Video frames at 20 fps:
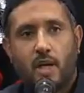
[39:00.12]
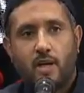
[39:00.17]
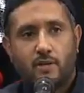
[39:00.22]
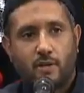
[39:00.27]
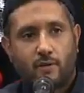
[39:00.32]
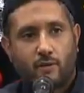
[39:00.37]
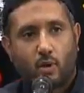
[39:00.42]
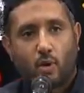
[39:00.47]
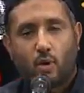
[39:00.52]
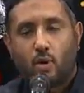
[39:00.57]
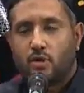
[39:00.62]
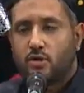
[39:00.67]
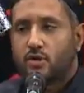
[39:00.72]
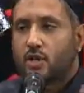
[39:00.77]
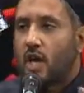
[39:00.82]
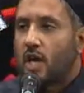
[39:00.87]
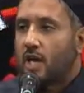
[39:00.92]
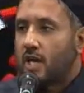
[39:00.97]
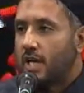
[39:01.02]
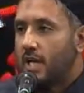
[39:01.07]
is of course
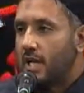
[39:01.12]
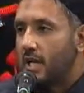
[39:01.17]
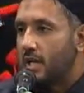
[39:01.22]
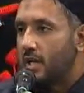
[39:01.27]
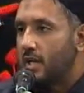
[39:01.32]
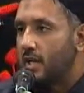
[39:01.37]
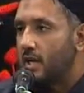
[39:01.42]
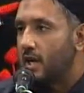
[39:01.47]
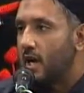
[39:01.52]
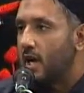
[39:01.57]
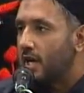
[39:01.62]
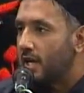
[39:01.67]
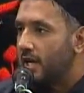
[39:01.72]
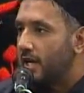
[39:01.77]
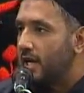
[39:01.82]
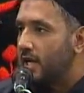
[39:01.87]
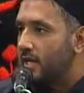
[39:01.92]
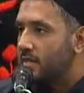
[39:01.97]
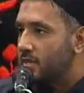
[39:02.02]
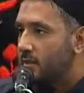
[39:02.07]
Aqil.
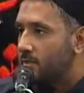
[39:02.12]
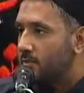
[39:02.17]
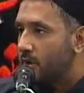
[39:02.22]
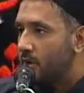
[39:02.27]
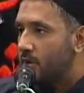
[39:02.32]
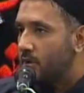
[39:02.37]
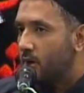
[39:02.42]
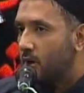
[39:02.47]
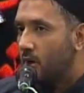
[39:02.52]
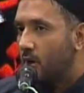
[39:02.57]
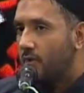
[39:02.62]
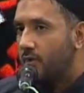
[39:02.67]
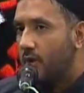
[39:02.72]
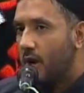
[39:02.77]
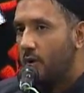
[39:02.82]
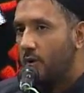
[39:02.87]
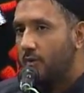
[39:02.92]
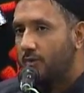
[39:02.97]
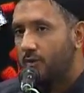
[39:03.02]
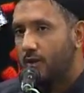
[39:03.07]
Aqil is the brother of
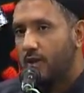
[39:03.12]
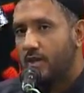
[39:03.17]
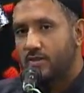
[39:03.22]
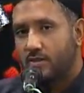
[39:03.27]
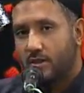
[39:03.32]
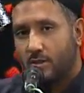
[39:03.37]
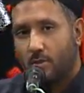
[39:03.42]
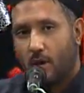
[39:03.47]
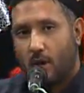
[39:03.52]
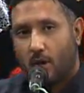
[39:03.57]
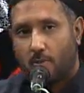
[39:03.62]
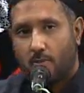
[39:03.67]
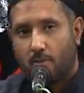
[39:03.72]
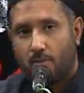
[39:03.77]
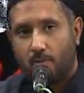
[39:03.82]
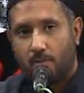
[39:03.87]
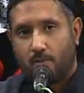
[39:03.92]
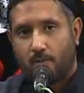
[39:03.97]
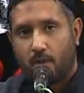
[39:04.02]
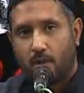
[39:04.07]
our first Imam,
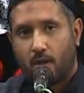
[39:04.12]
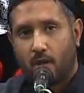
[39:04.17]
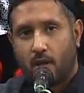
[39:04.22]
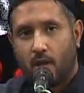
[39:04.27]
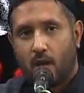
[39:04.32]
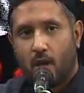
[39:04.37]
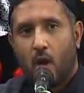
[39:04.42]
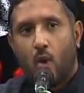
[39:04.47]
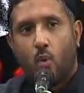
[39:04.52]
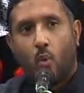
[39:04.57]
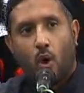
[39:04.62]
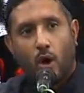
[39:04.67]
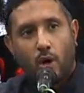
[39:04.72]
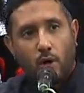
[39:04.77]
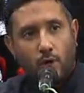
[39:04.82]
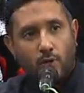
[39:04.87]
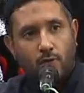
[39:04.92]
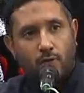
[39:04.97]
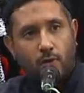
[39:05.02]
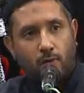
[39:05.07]

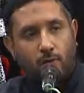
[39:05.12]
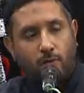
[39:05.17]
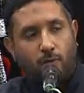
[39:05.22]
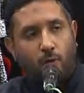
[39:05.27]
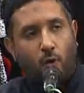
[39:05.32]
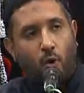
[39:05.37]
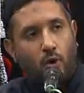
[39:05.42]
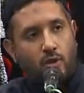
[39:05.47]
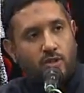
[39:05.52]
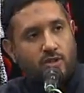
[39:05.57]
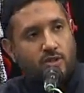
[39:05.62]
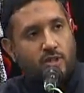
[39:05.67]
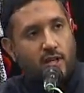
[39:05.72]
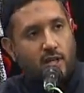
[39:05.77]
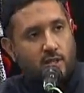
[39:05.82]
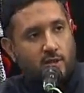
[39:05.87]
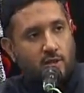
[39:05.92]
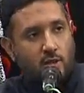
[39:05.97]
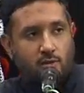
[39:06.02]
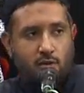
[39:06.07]
one of the 4
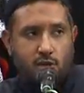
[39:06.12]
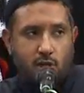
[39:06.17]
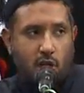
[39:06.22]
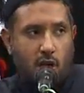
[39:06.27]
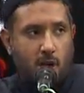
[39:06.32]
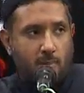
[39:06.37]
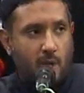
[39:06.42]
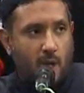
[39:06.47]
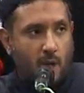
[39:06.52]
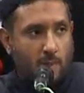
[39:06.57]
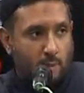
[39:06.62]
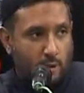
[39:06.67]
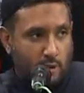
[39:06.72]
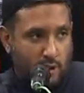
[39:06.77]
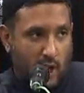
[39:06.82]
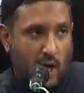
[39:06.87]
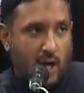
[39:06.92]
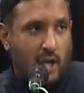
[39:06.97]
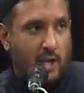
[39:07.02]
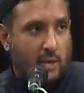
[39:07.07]
sons of Janab Abu
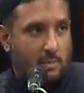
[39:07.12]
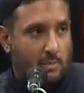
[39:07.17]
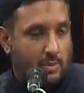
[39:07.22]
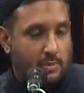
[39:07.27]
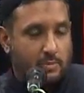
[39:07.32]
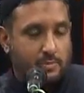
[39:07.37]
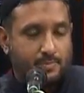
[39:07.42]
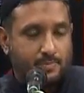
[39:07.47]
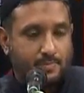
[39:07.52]
Talib.